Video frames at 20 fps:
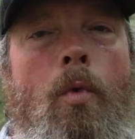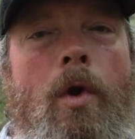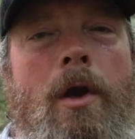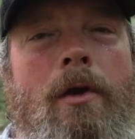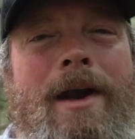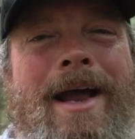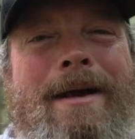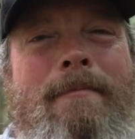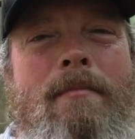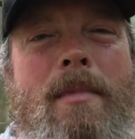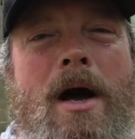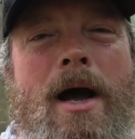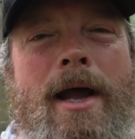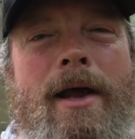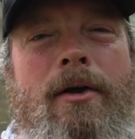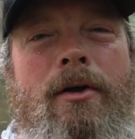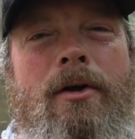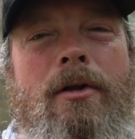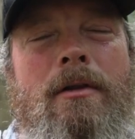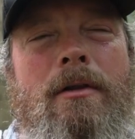you're at
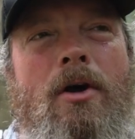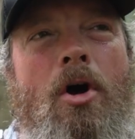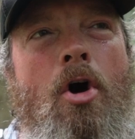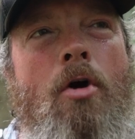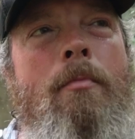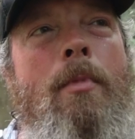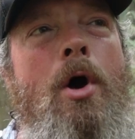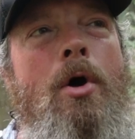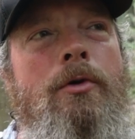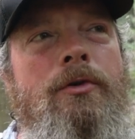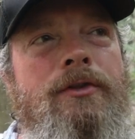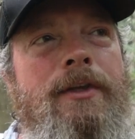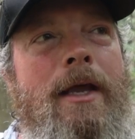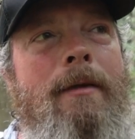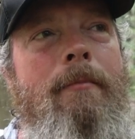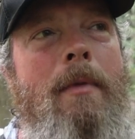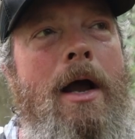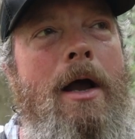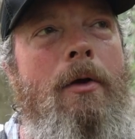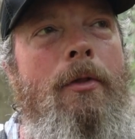mile, almost at
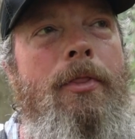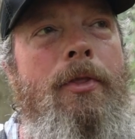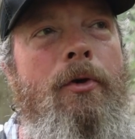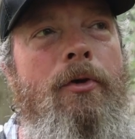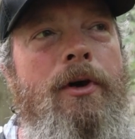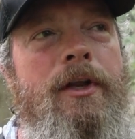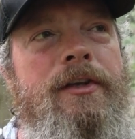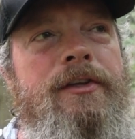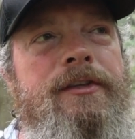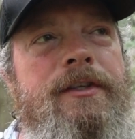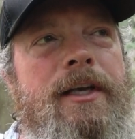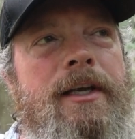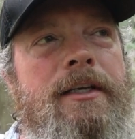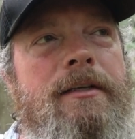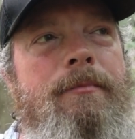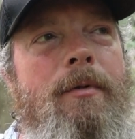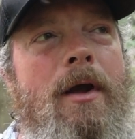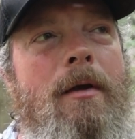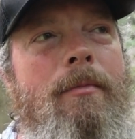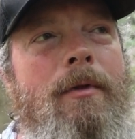mile 36,
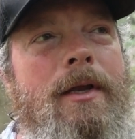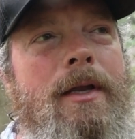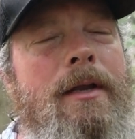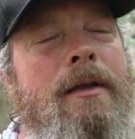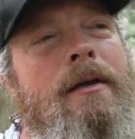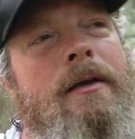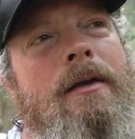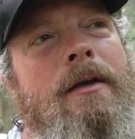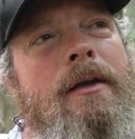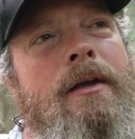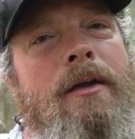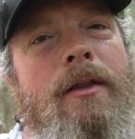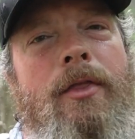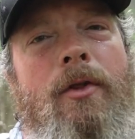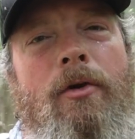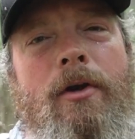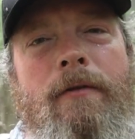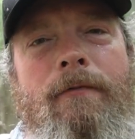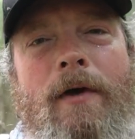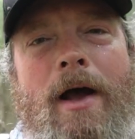probably
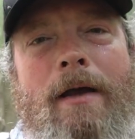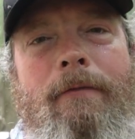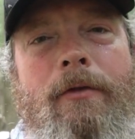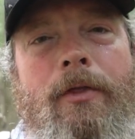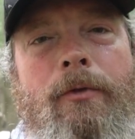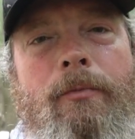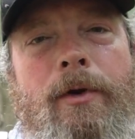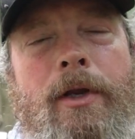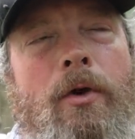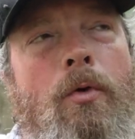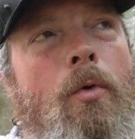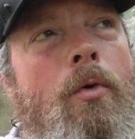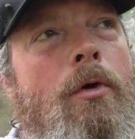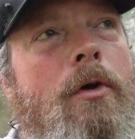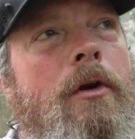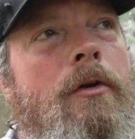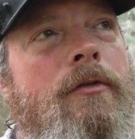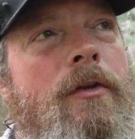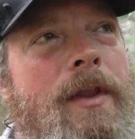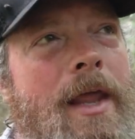35 and three
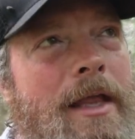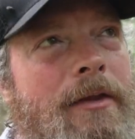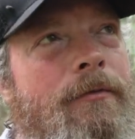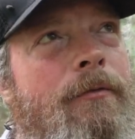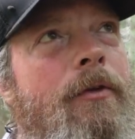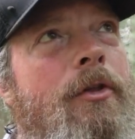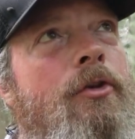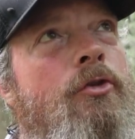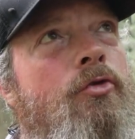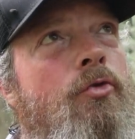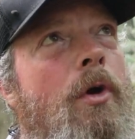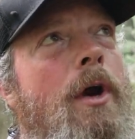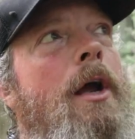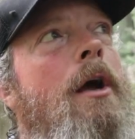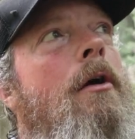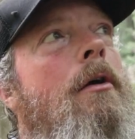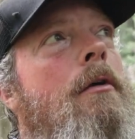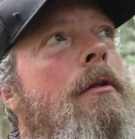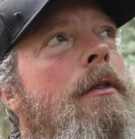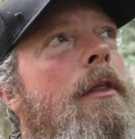quarters. And that's for the
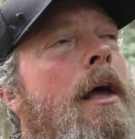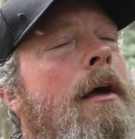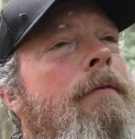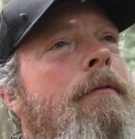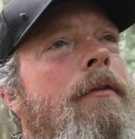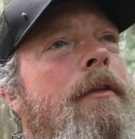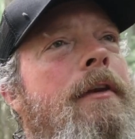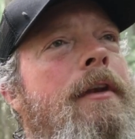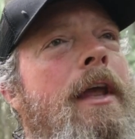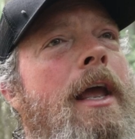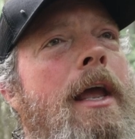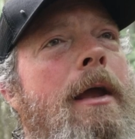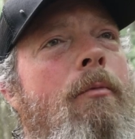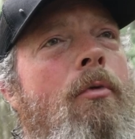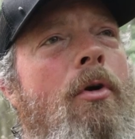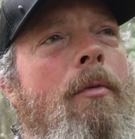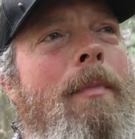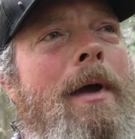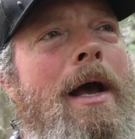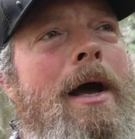trail, not for the day.
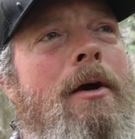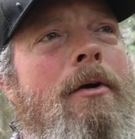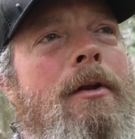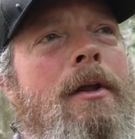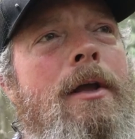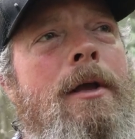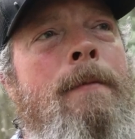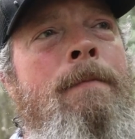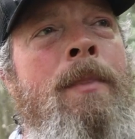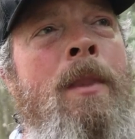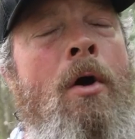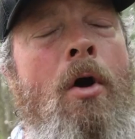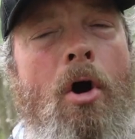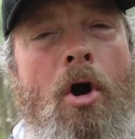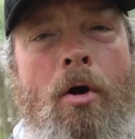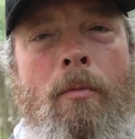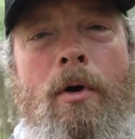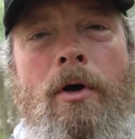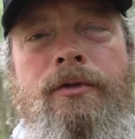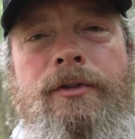We're about
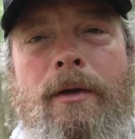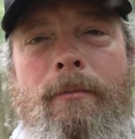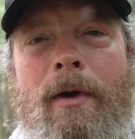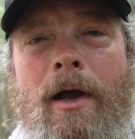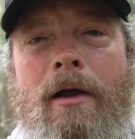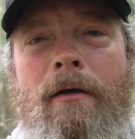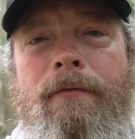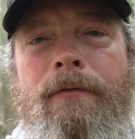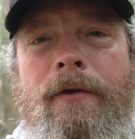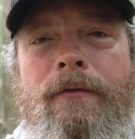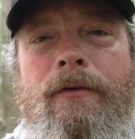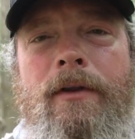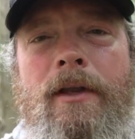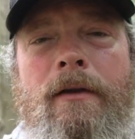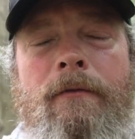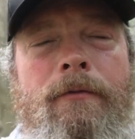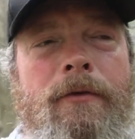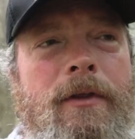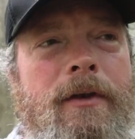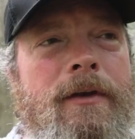almost at mile
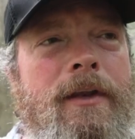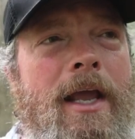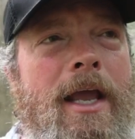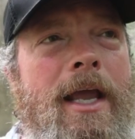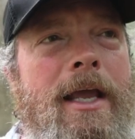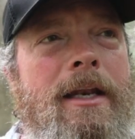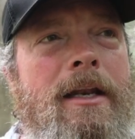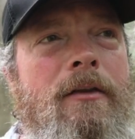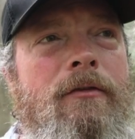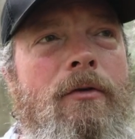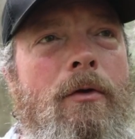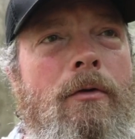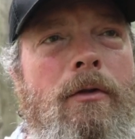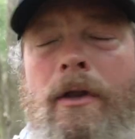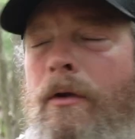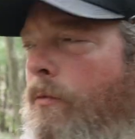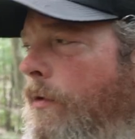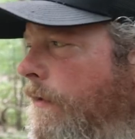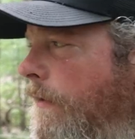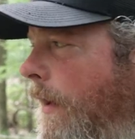15 for the day and it's only,
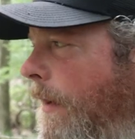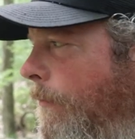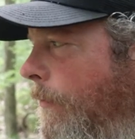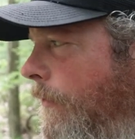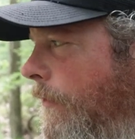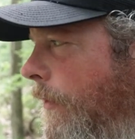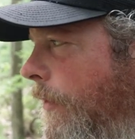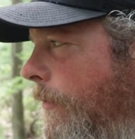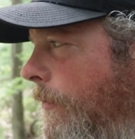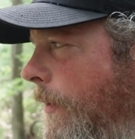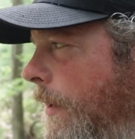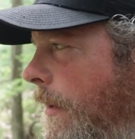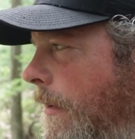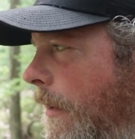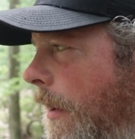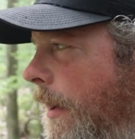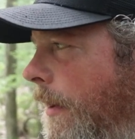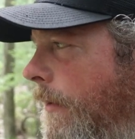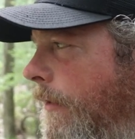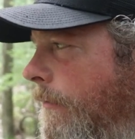what time was it? Three
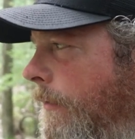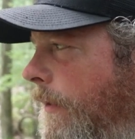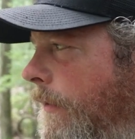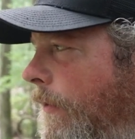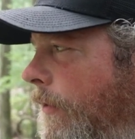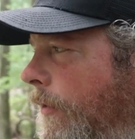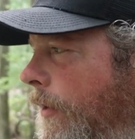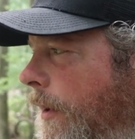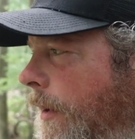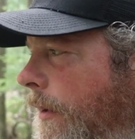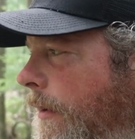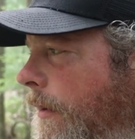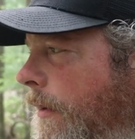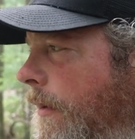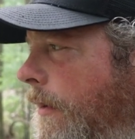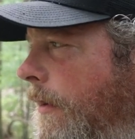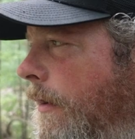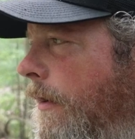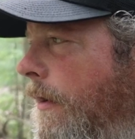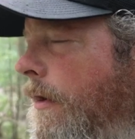o'clock, 3.30? 3.15.
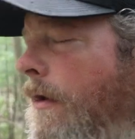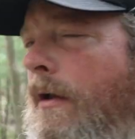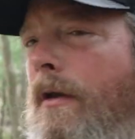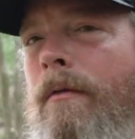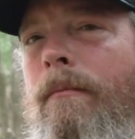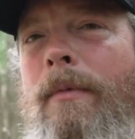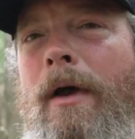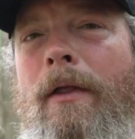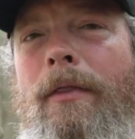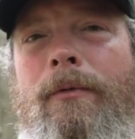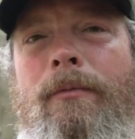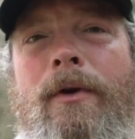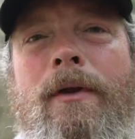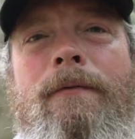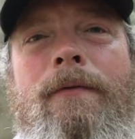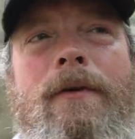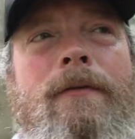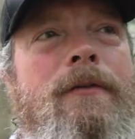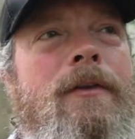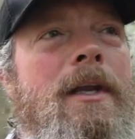About
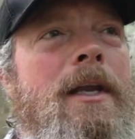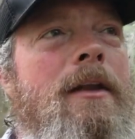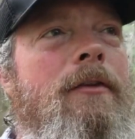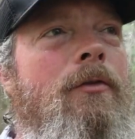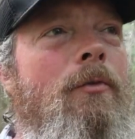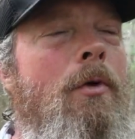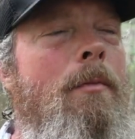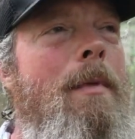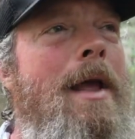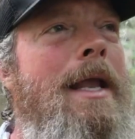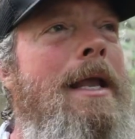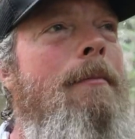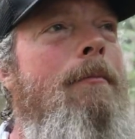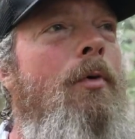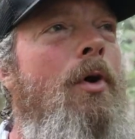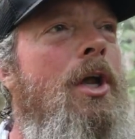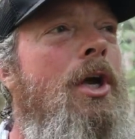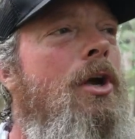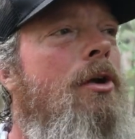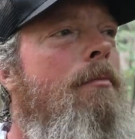3.15, so we're making
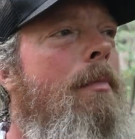pretty good